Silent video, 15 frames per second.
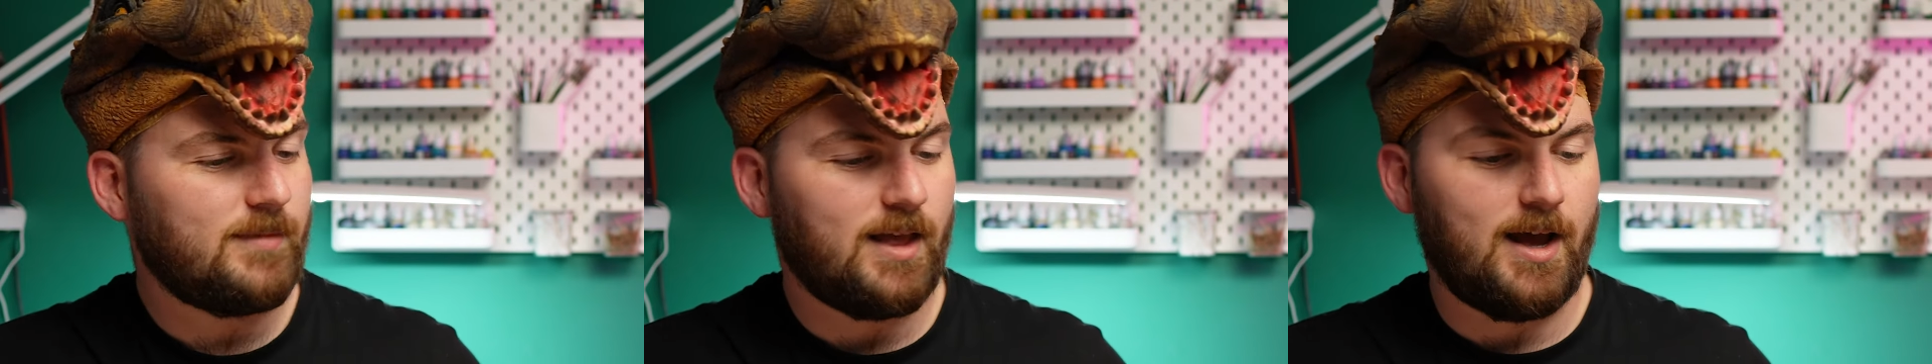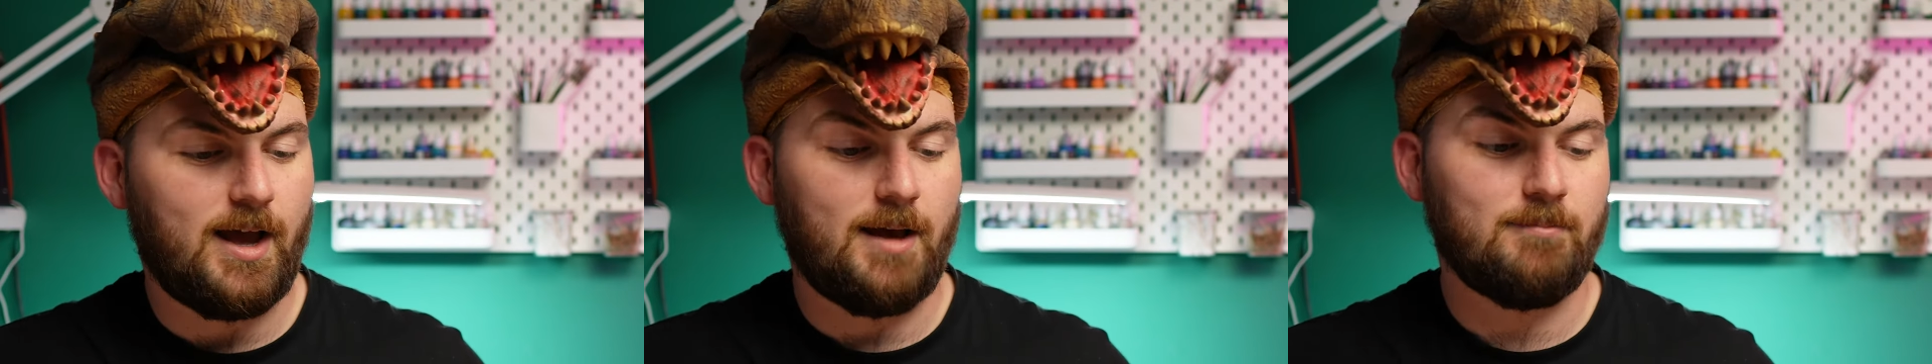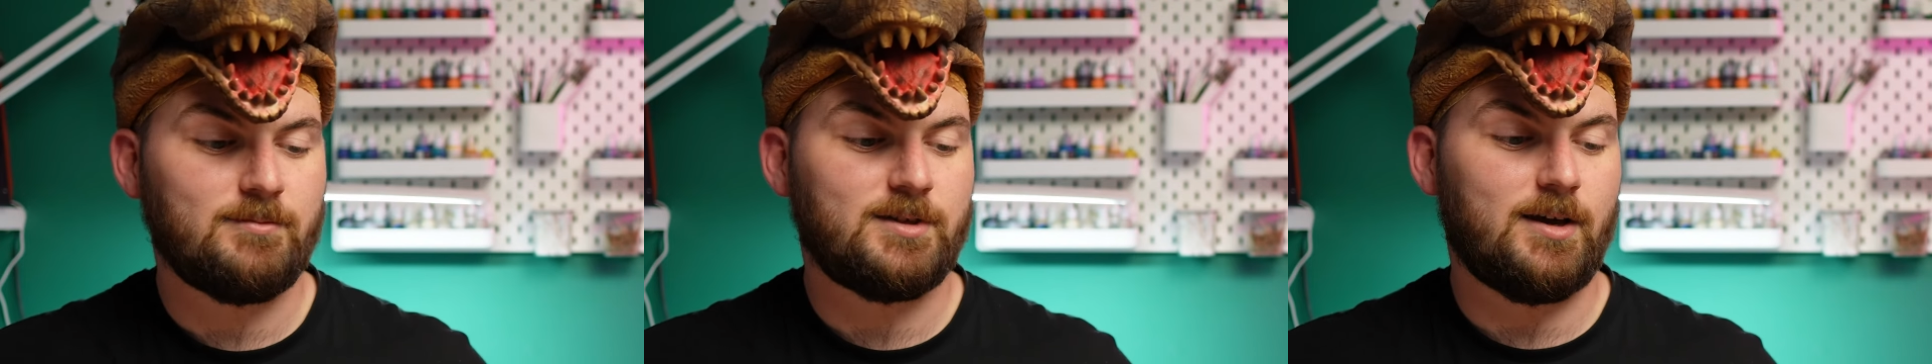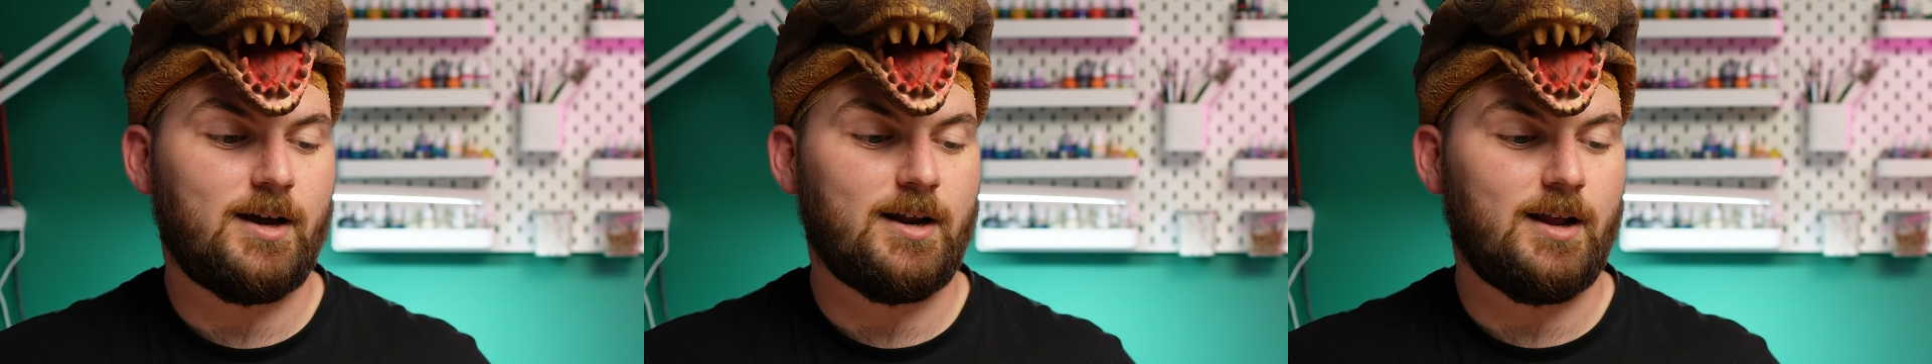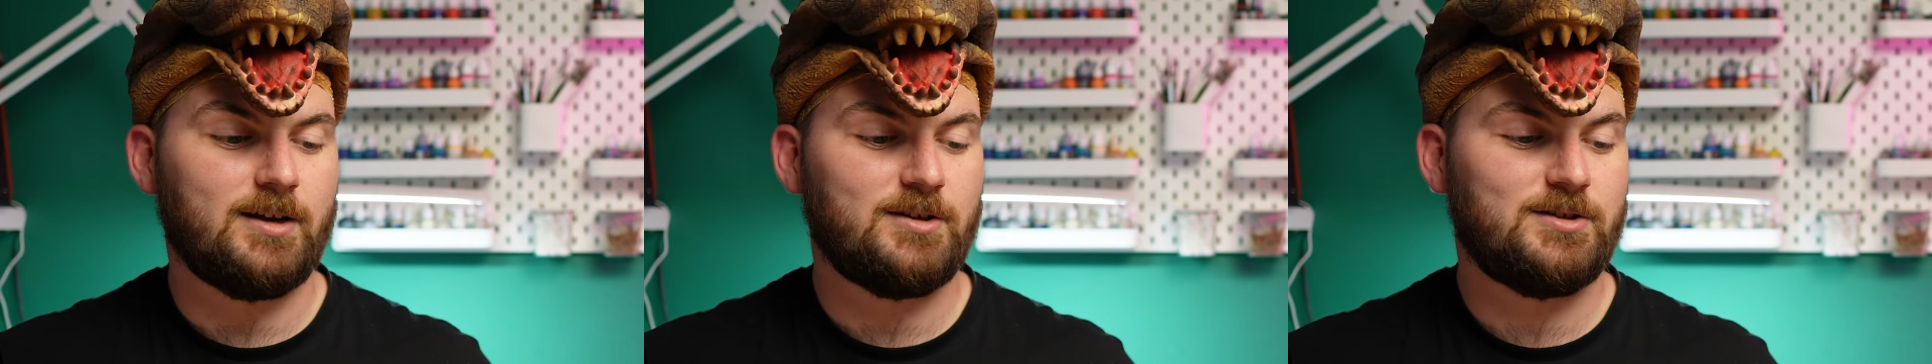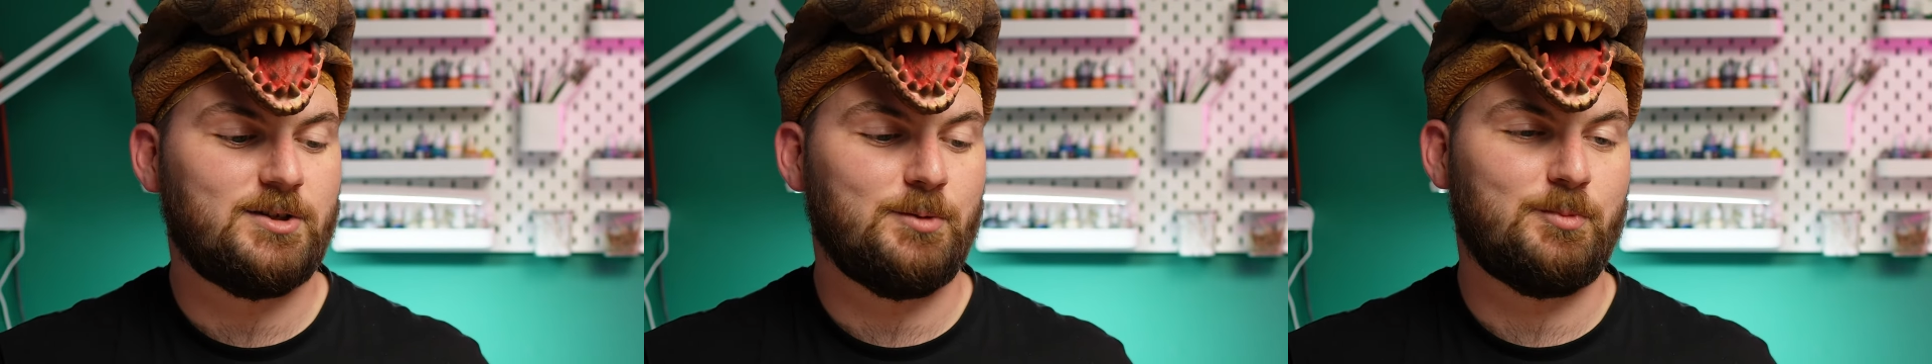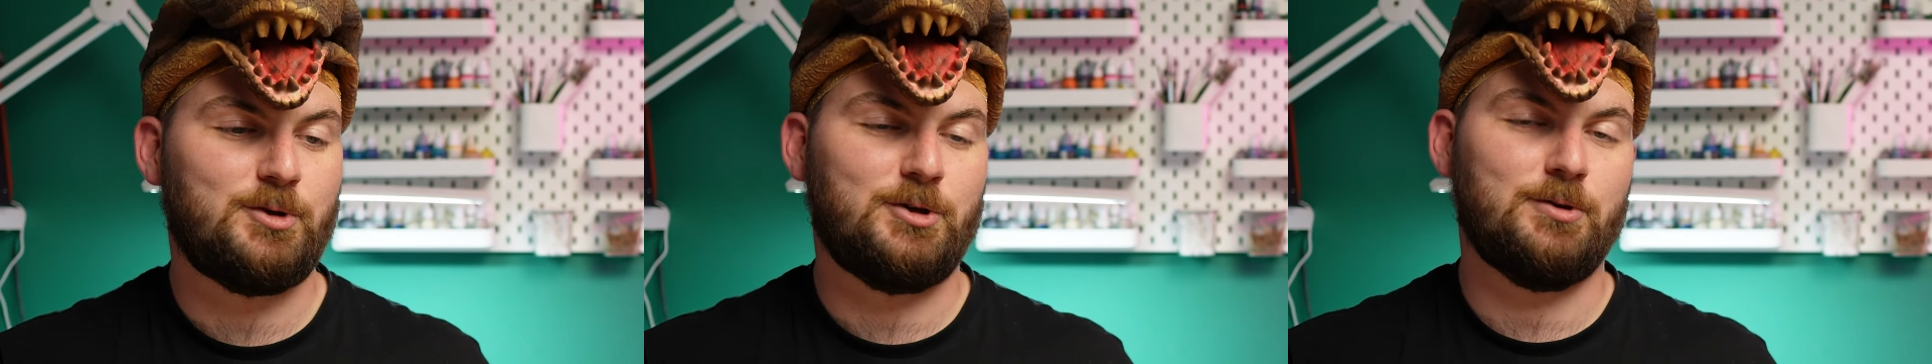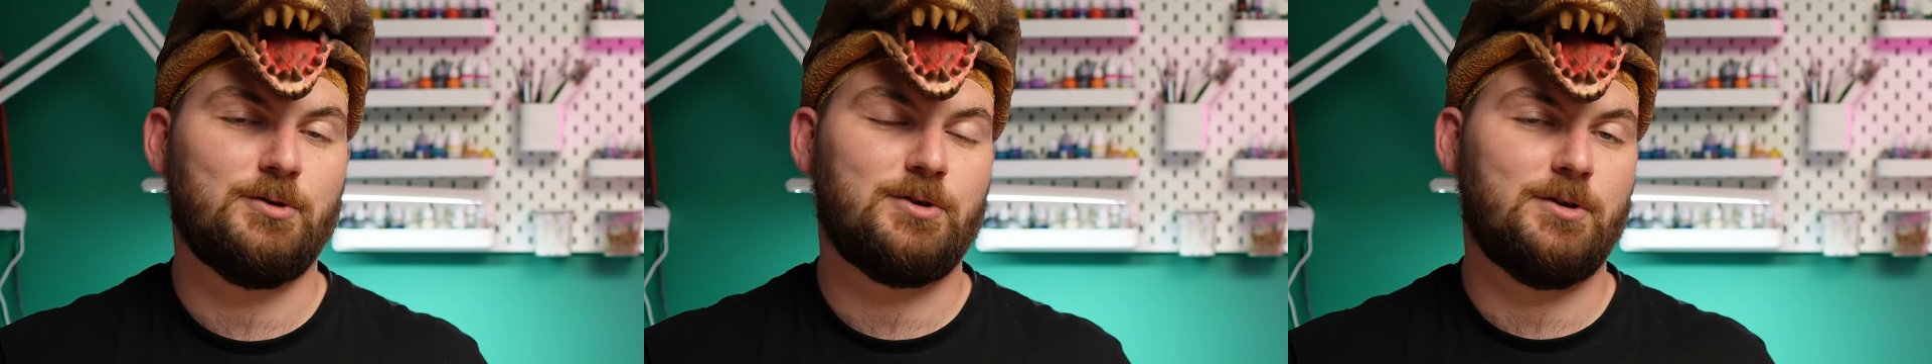Um, so I had like super
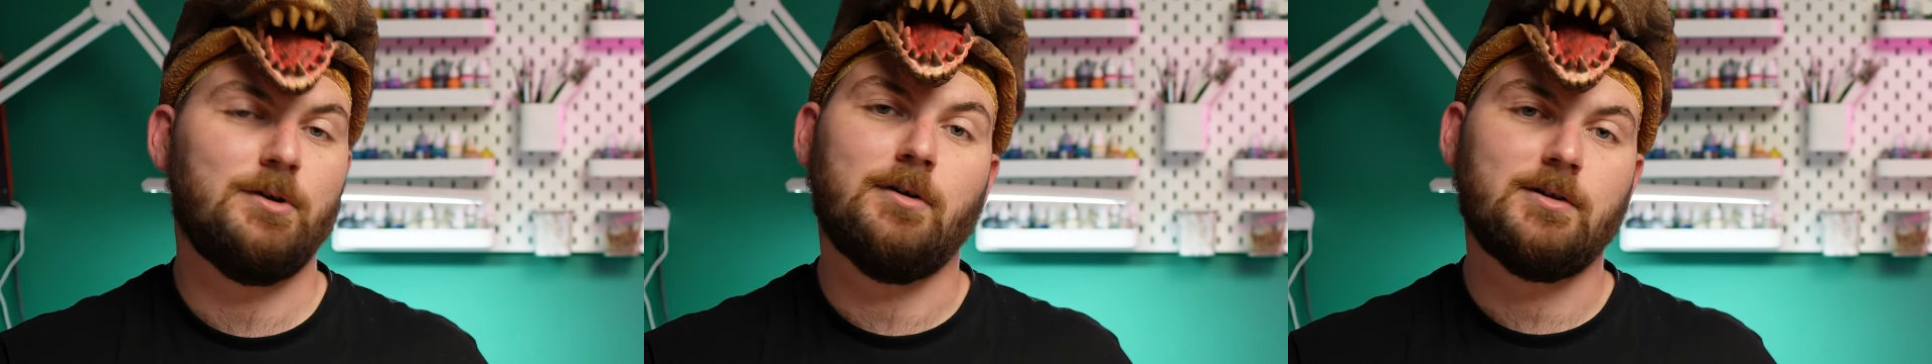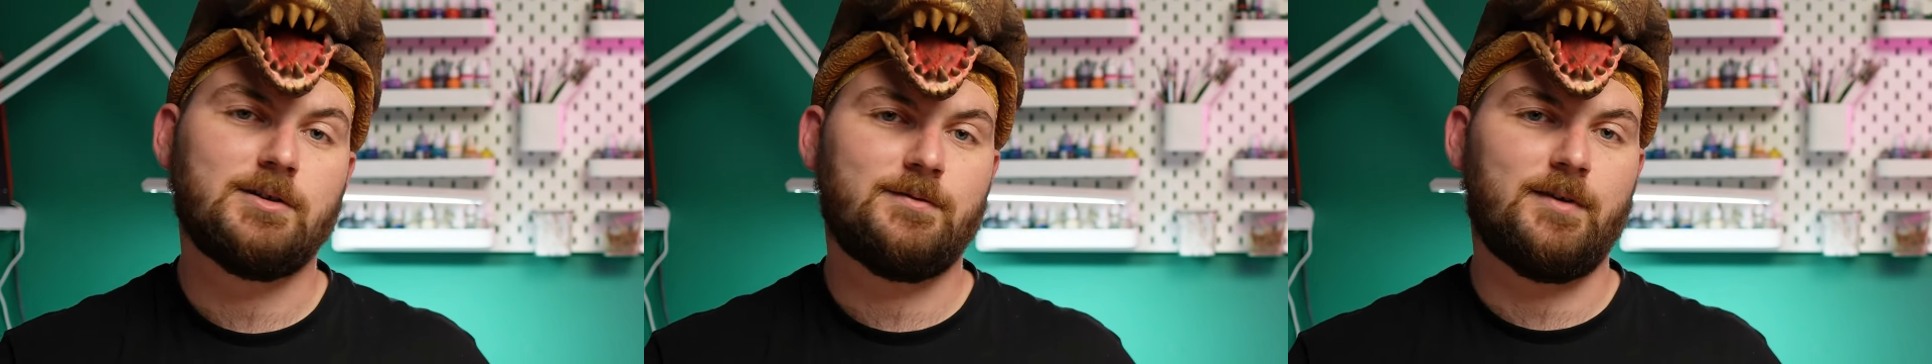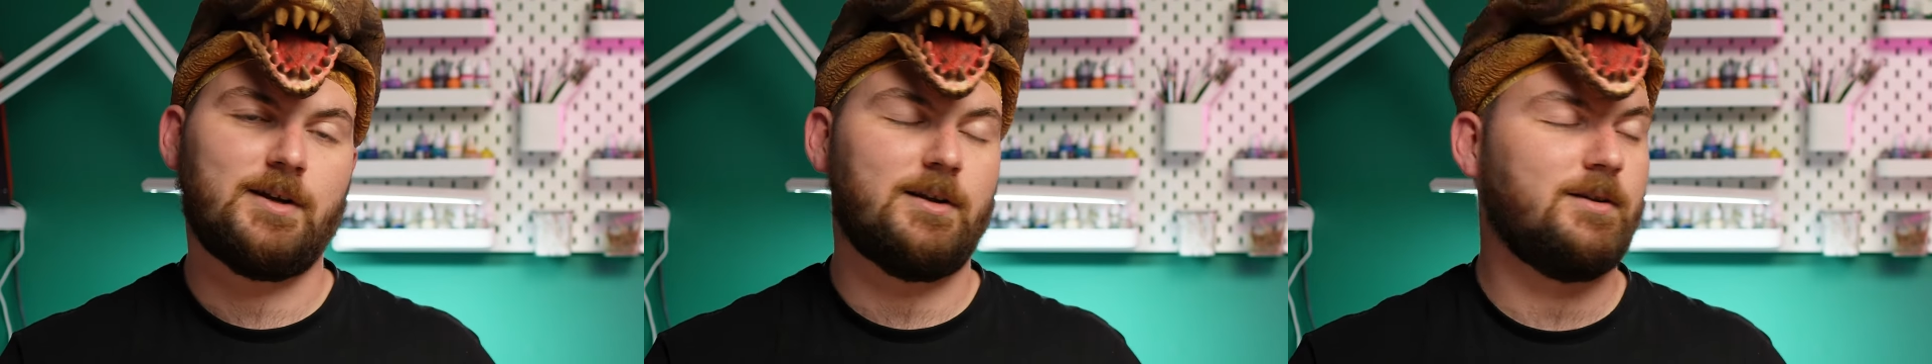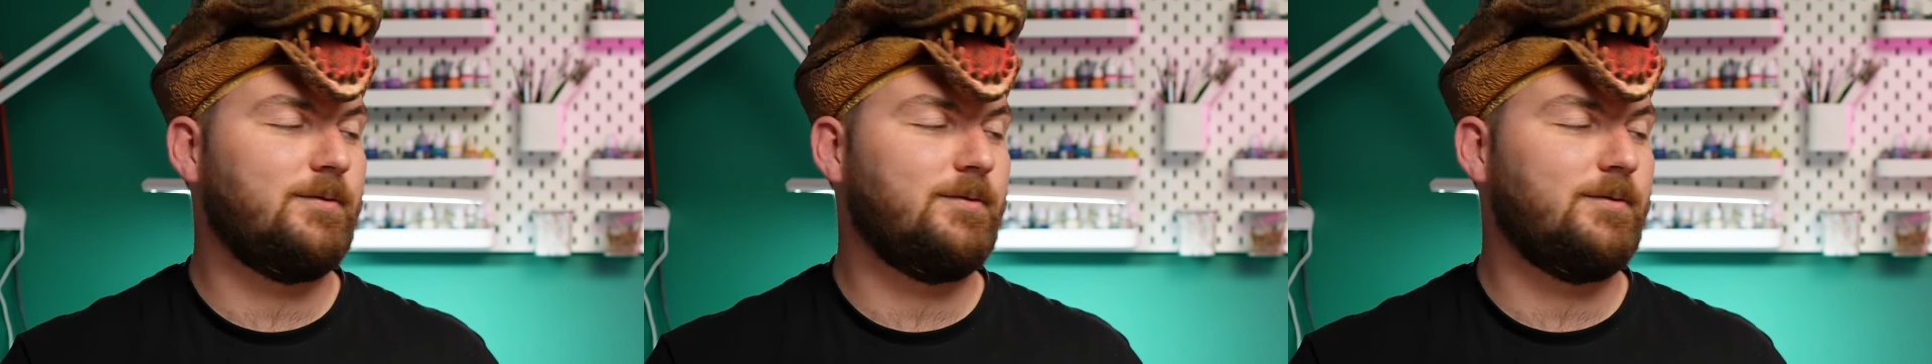short shorts, fit,